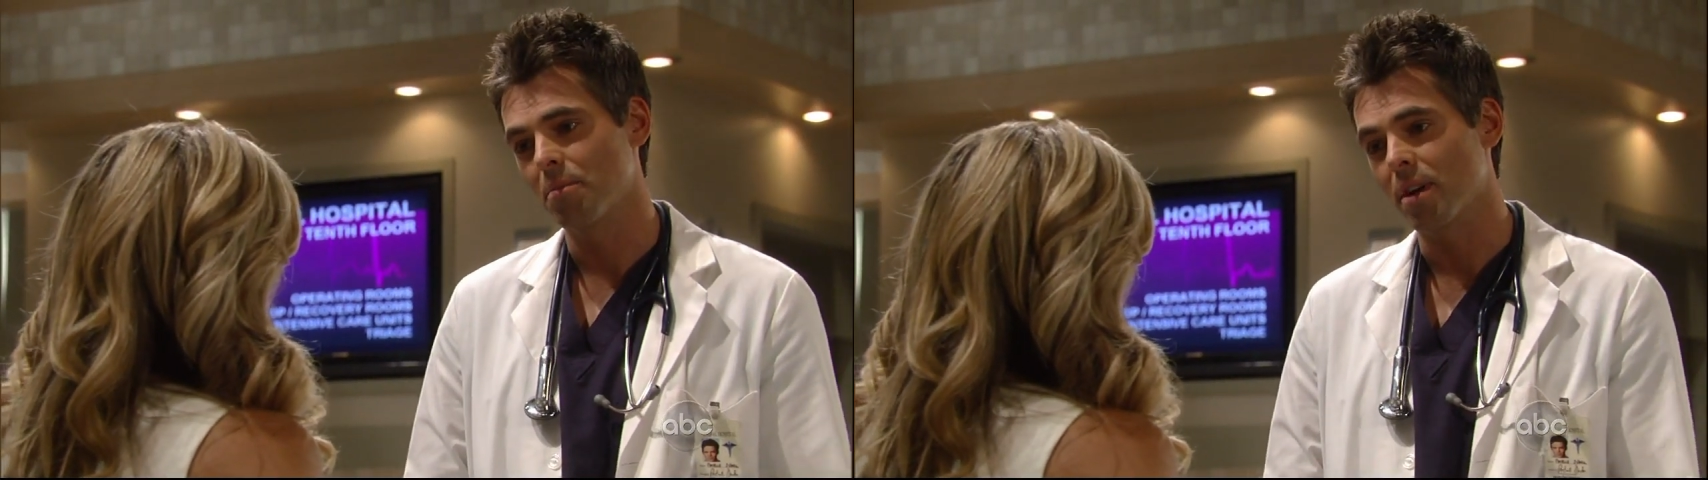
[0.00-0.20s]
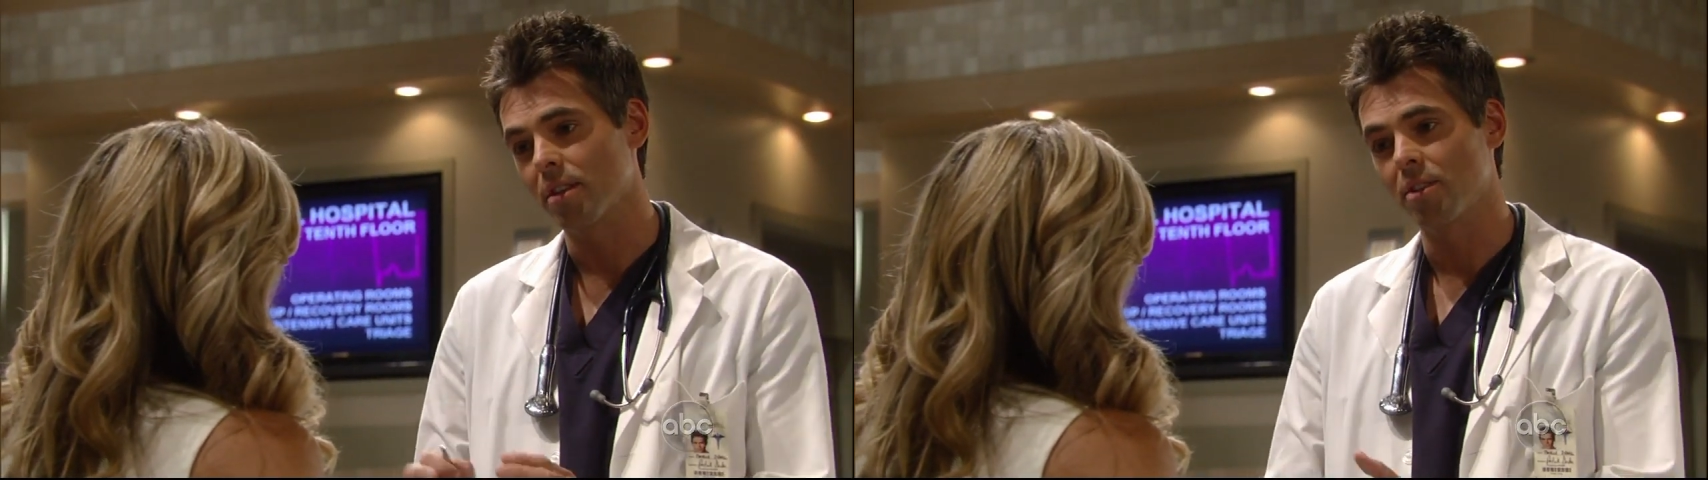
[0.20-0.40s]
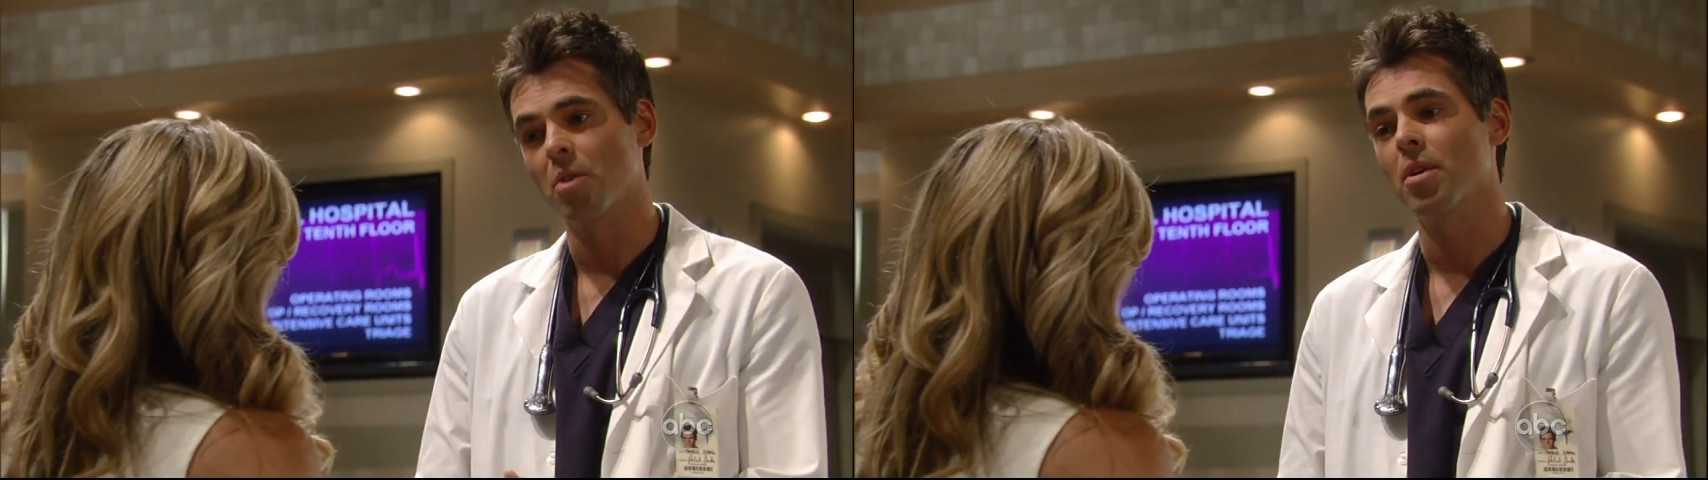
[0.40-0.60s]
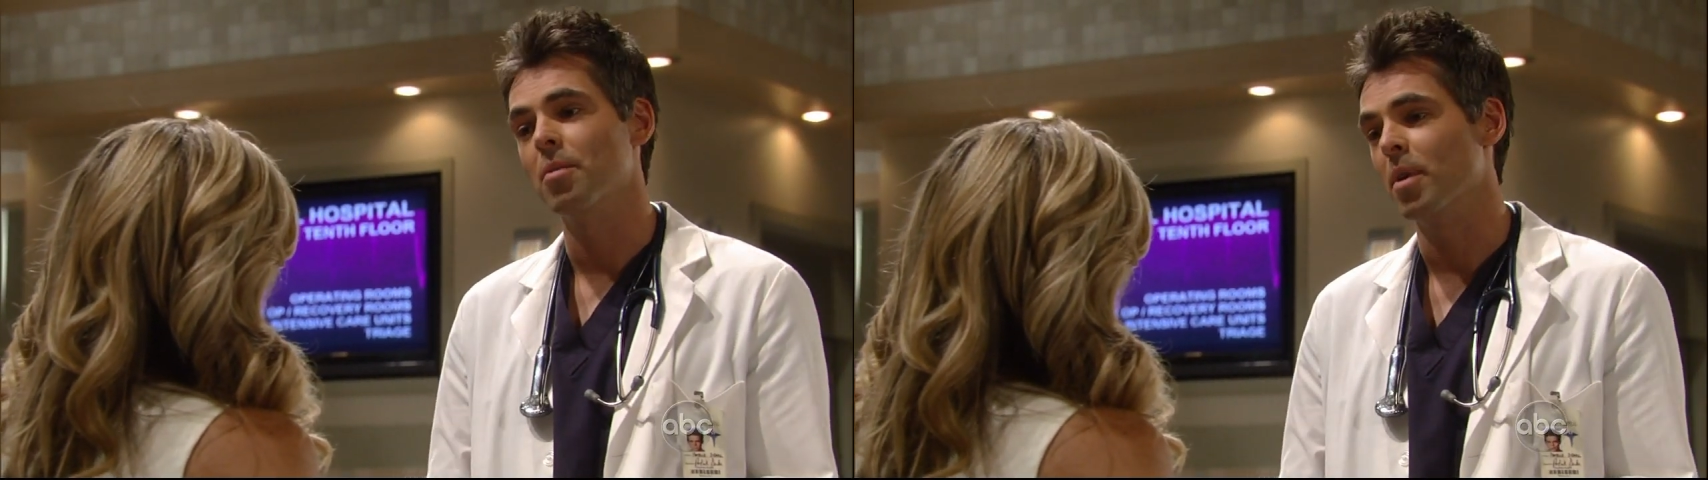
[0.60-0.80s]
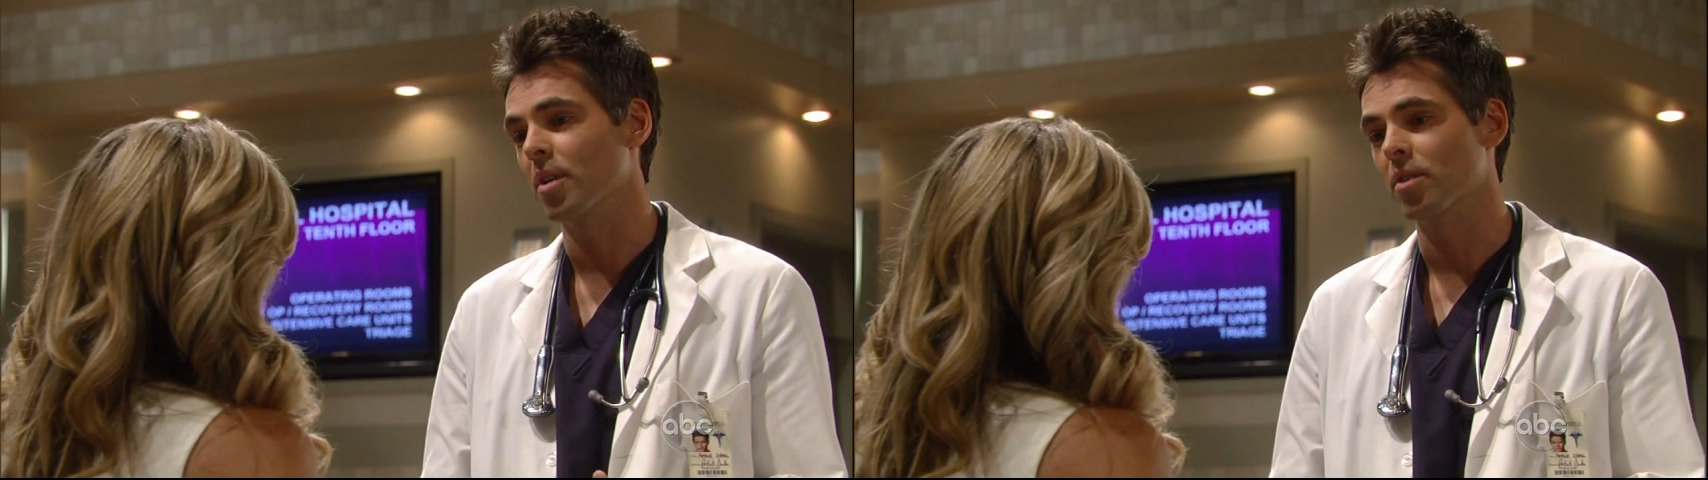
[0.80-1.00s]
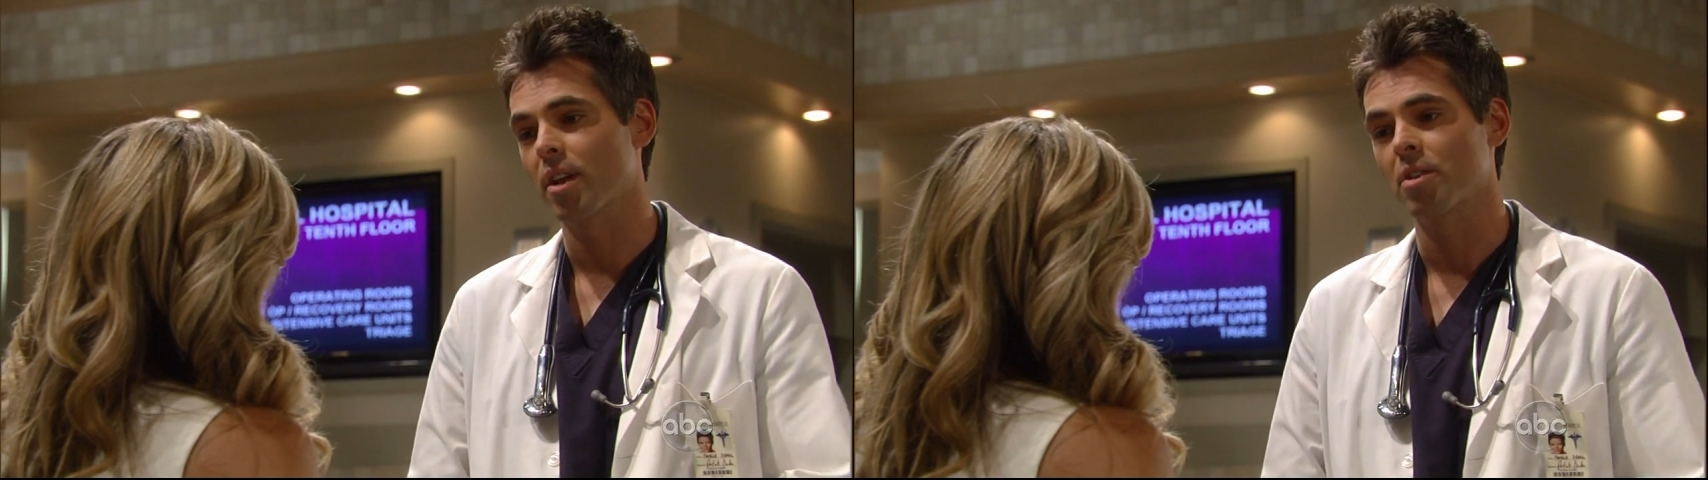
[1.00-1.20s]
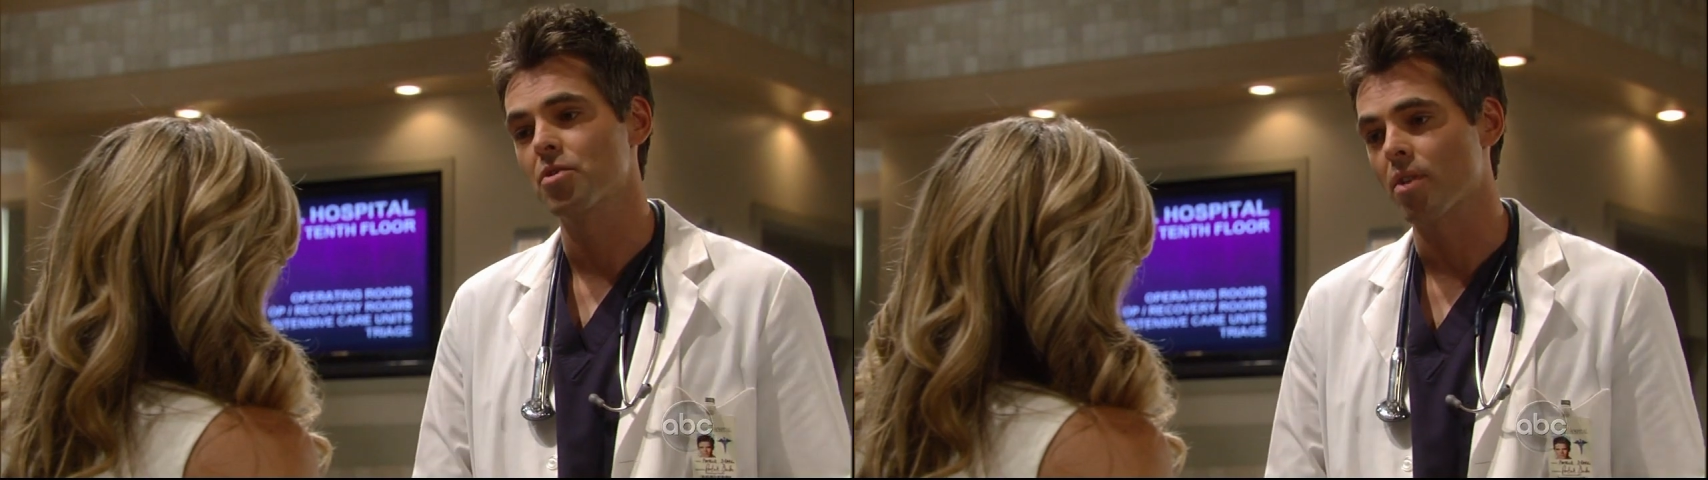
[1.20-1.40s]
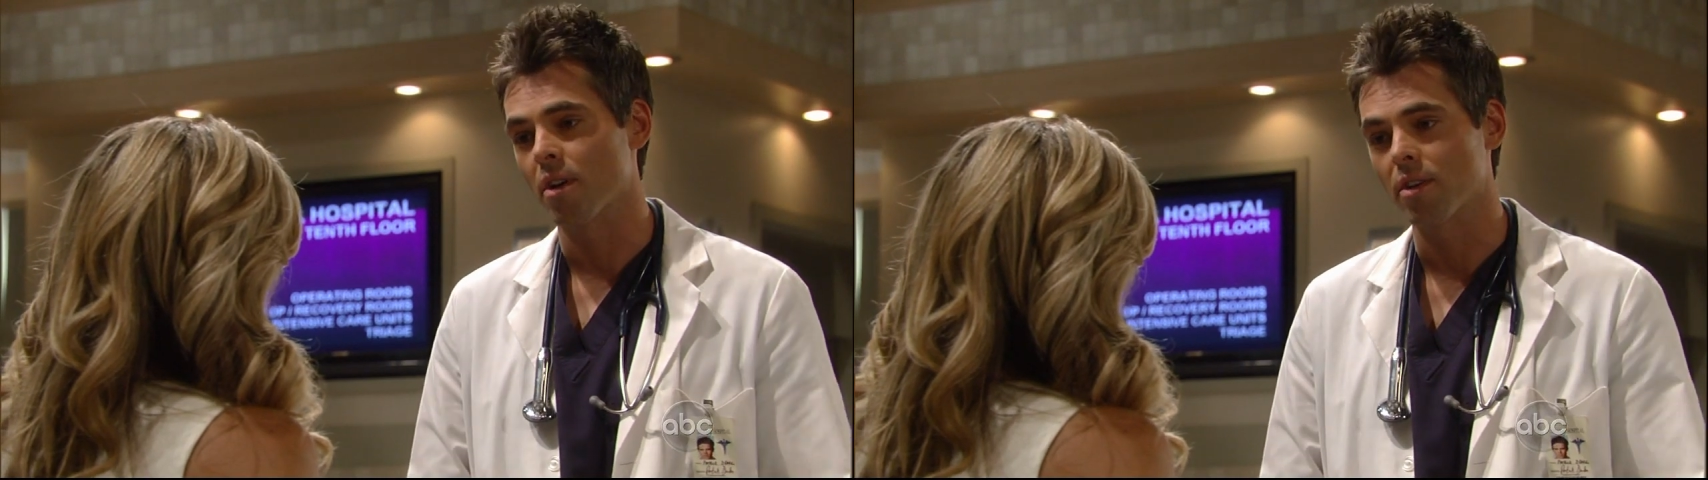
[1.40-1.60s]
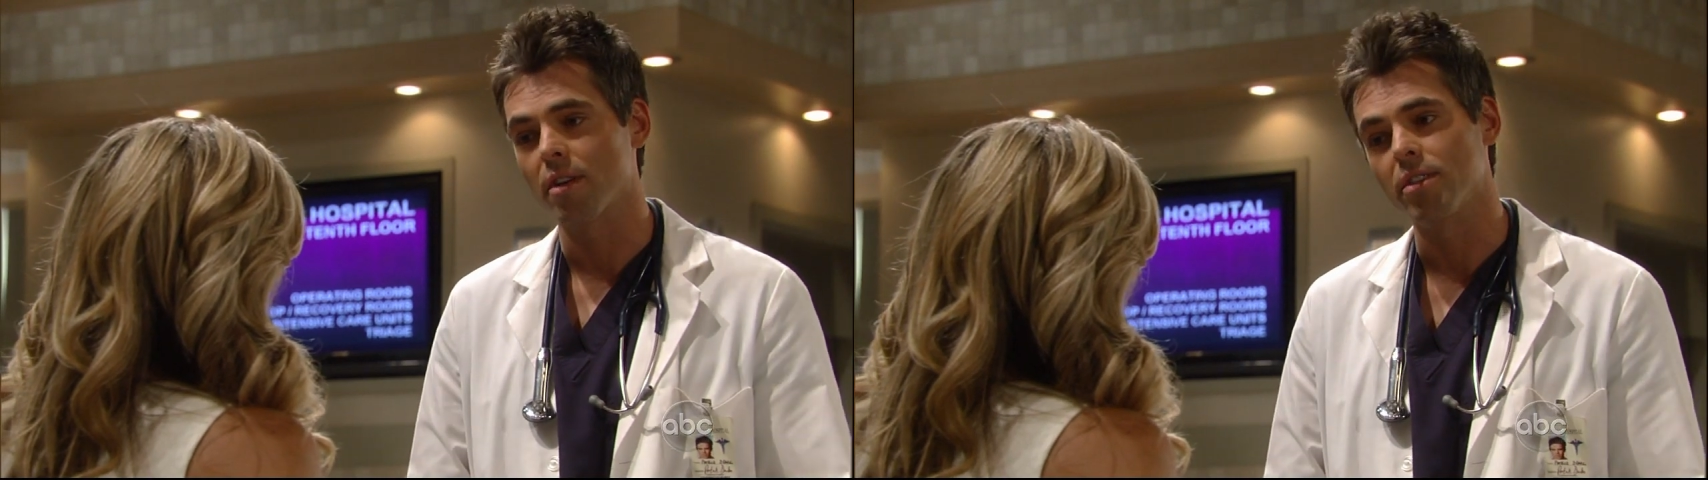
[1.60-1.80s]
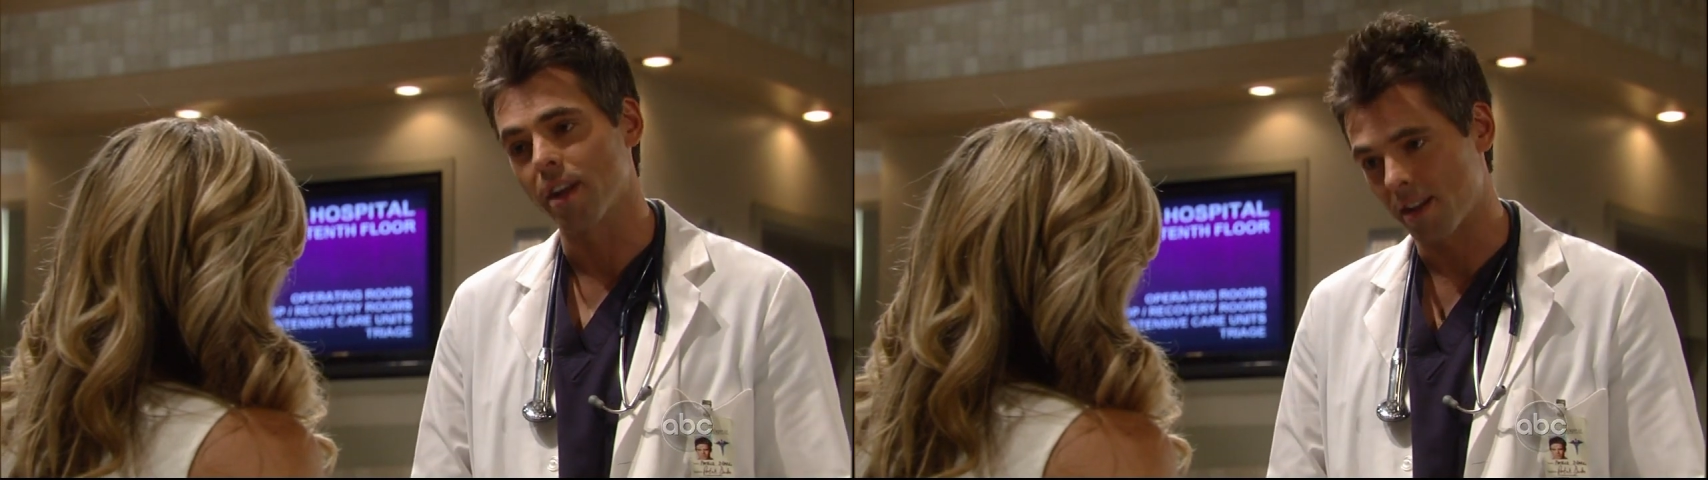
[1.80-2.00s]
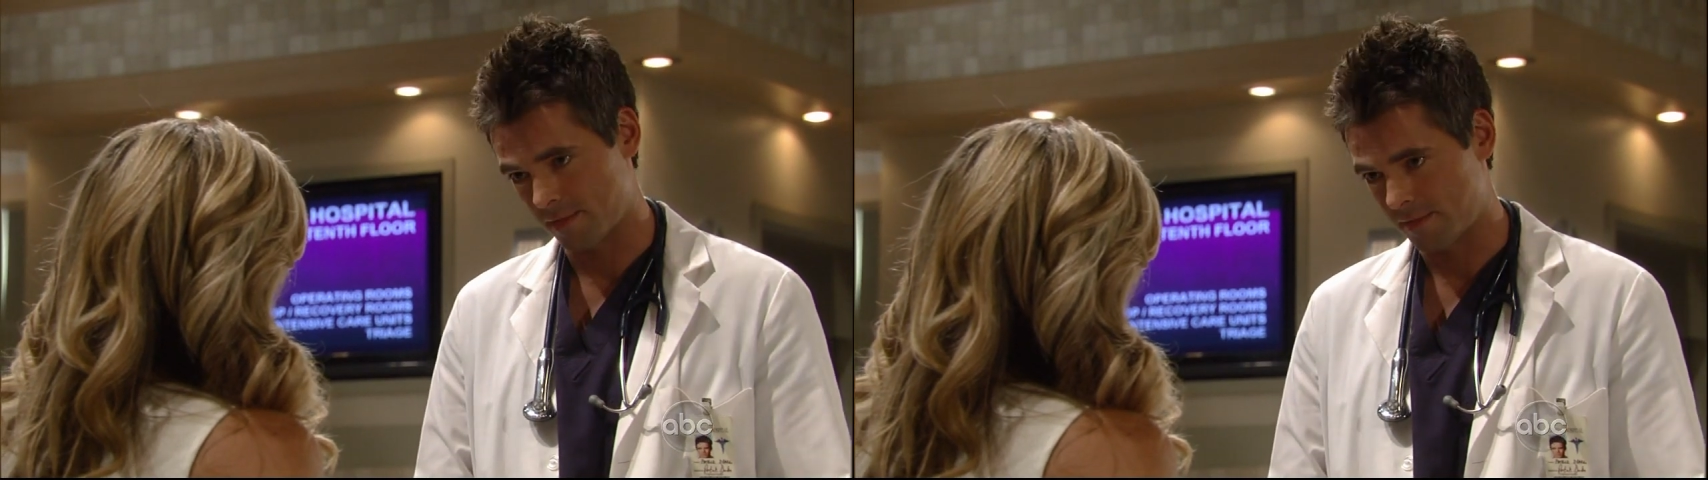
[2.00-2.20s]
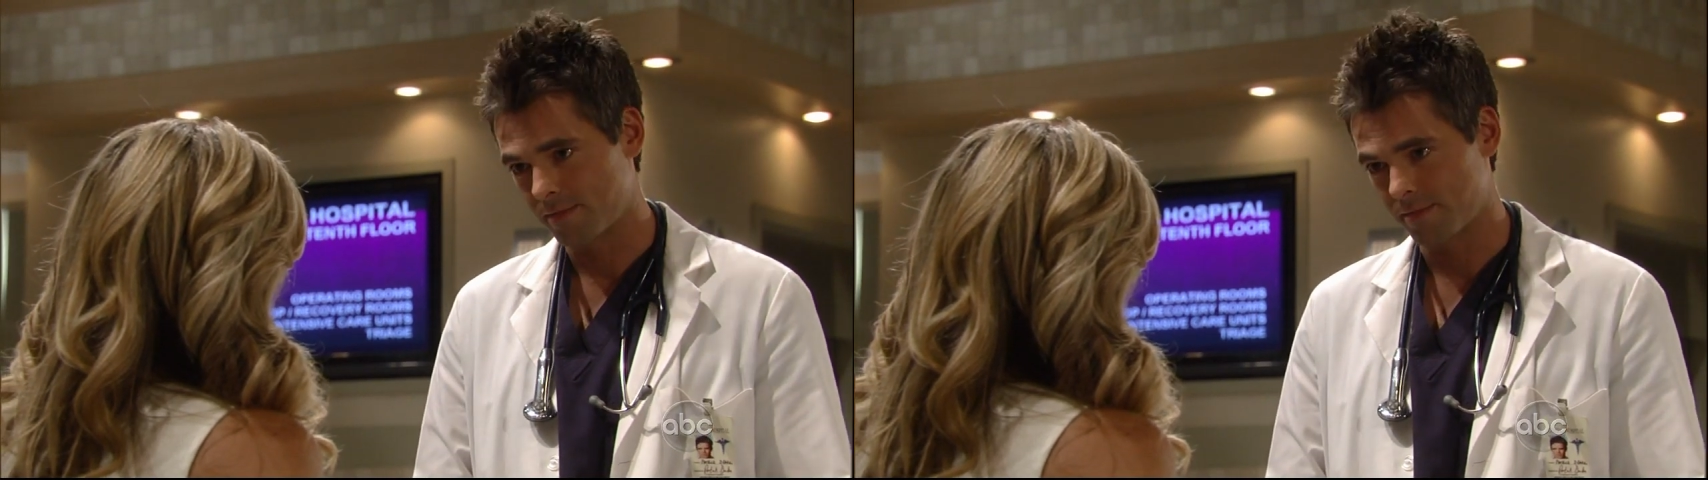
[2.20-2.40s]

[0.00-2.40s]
But you know what? Michael's getting stronger every day.